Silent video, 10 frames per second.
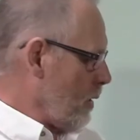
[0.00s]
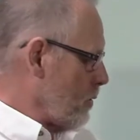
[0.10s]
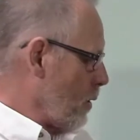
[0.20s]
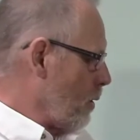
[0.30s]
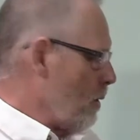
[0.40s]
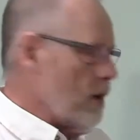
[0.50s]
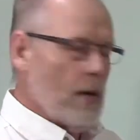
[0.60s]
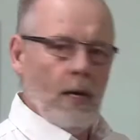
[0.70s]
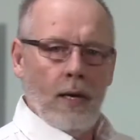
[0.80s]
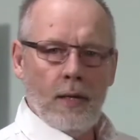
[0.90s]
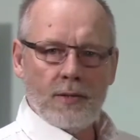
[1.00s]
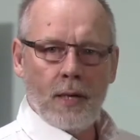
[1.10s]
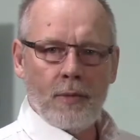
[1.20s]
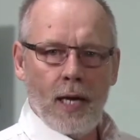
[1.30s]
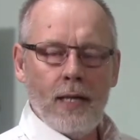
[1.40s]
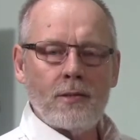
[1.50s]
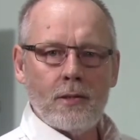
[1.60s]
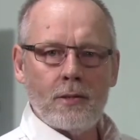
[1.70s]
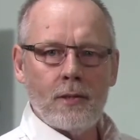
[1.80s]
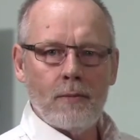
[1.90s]
So in some
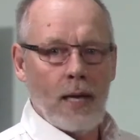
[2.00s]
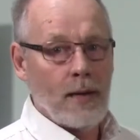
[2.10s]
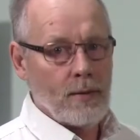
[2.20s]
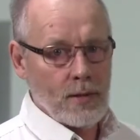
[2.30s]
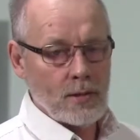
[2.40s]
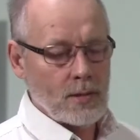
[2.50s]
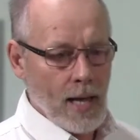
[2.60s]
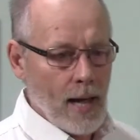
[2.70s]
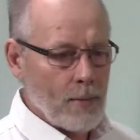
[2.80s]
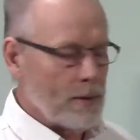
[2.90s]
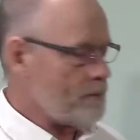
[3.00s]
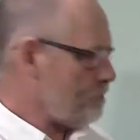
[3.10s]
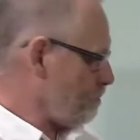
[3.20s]
cases, and this has happened,